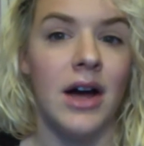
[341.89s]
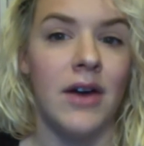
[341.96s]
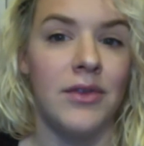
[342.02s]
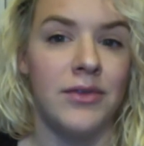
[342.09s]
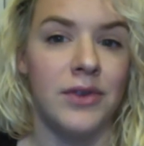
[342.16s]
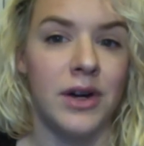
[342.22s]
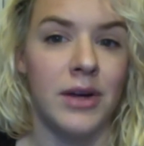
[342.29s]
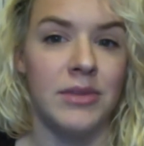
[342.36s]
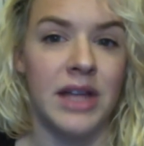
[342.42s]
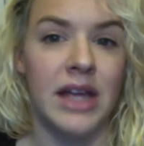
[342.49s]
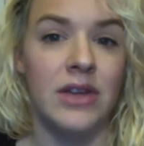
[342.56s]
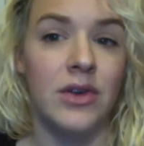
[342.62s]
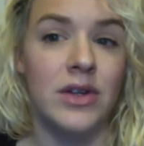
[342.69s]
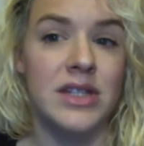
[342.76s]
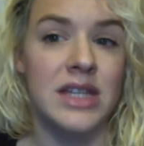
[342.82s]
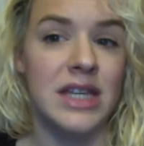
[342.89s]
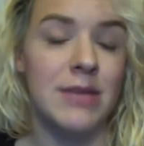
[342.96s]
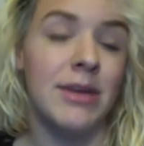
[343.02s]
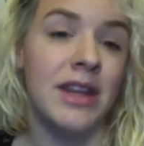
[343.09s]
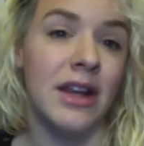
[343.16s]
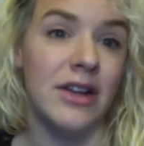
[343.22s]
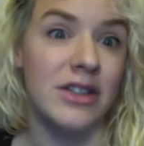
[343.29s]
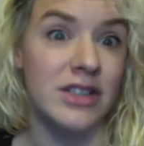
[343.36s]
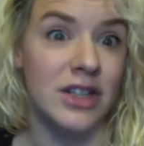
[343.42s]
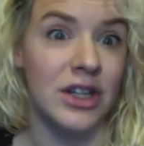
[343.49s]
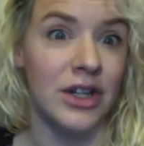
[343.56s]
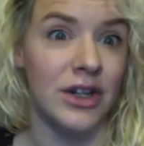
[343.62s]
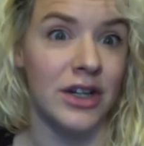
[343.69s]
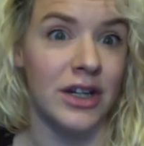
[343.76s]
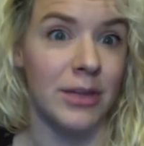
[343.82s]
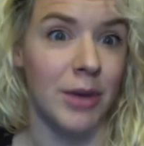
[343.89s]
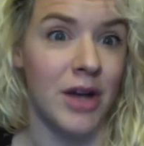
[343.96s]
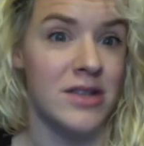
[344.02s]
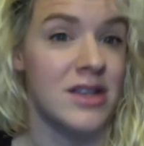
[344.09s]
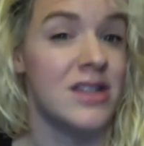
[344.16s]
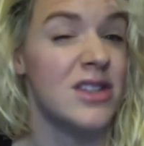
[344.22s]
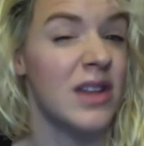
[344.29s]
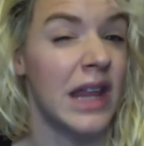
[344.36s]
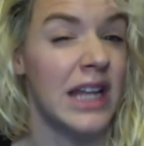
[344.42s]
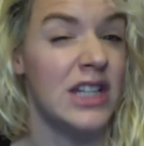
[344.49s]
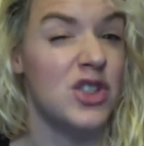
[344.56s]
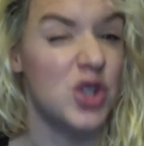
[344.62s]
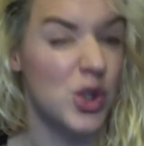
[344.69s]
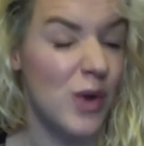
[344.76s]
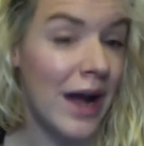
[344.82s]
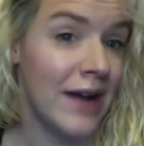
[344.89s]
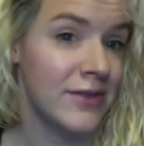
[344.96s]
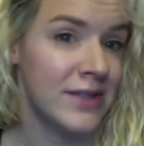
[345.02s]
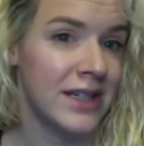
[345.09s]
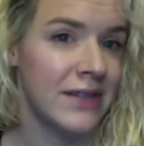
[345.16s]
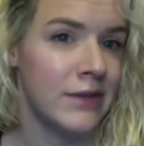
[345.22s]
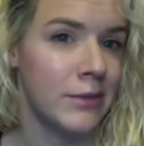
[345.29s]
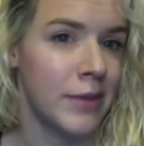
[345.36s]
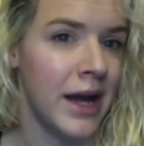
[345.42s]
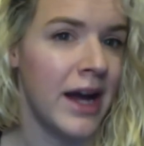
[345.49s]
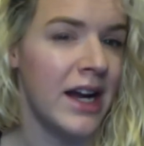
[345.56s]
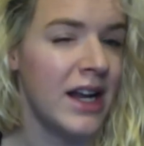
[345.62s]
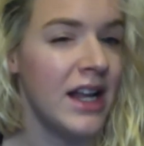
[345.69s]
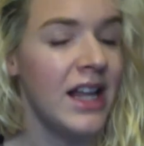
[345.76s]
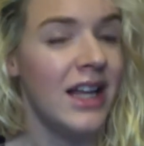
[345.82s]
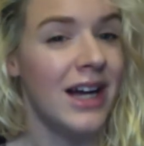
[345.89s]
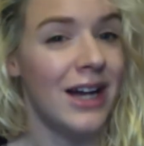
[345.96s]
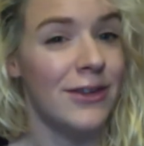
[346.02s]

from landlords keeping their security deposit. So they do have to give it back.